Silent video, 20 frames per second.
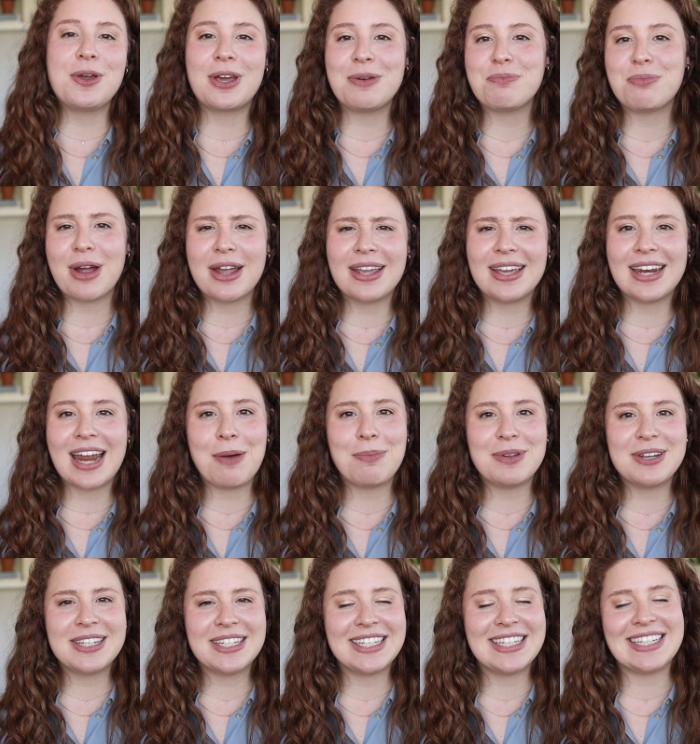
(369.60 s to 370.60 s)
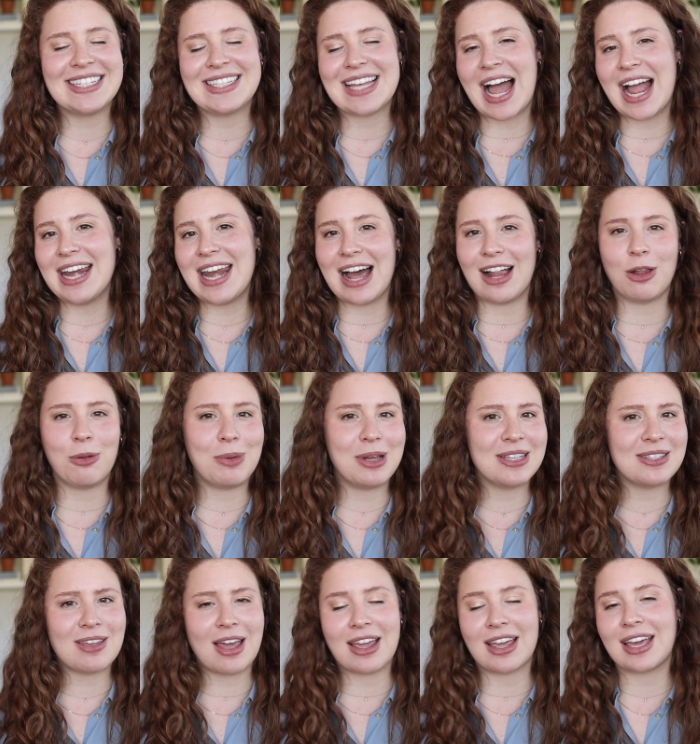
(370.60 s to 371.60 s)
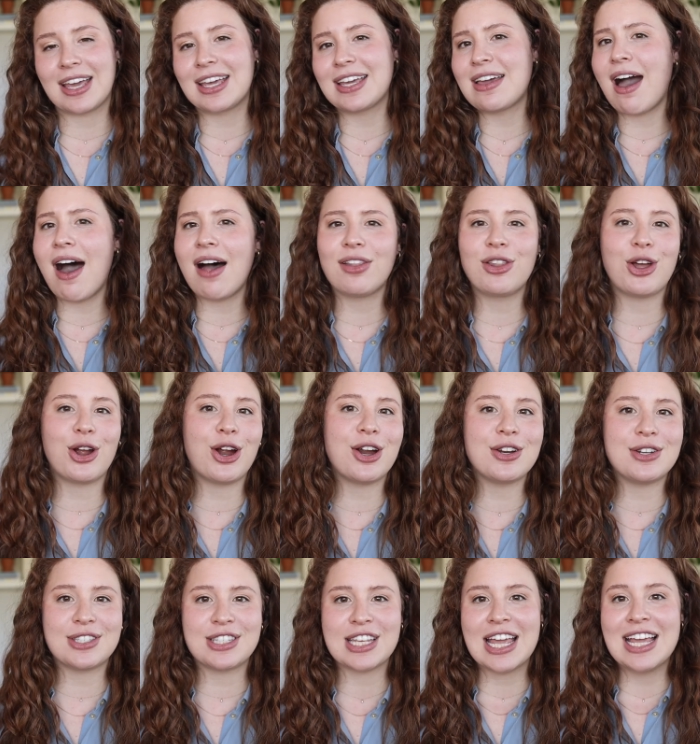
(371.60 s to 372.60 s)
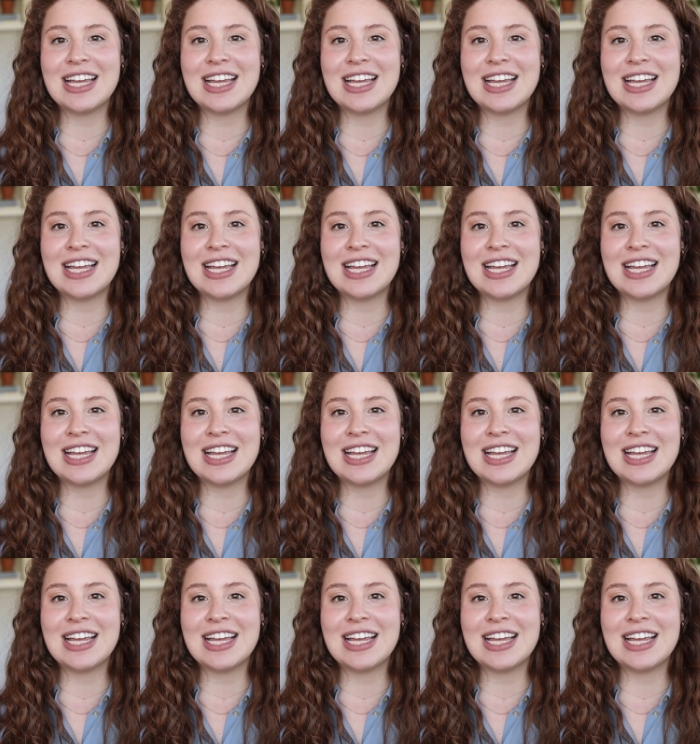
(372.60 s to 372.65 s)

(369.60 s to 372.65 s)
can break it up into design elements like colors,